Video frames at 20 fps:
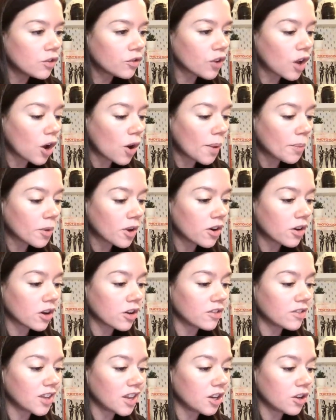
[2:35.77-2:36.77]
So I'm going to
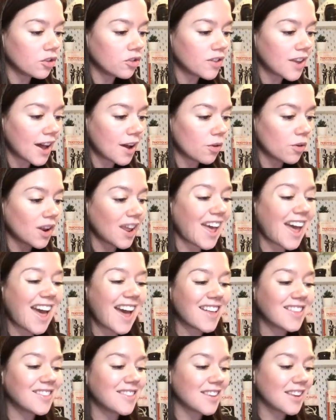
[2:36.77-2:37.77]
continue down,
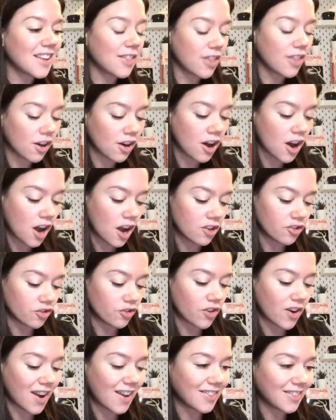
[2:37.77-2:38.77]
and the
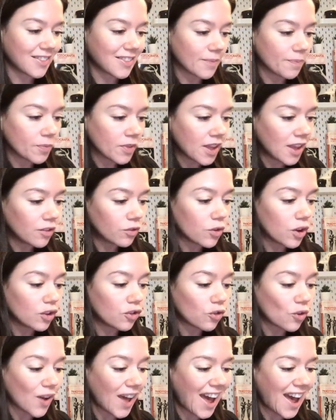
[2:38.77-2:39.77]
contrast is
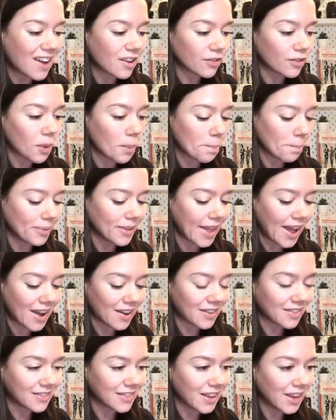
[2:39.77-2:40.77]
going to add some
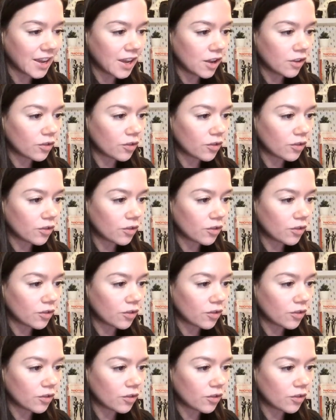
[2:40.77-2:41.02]
blacks.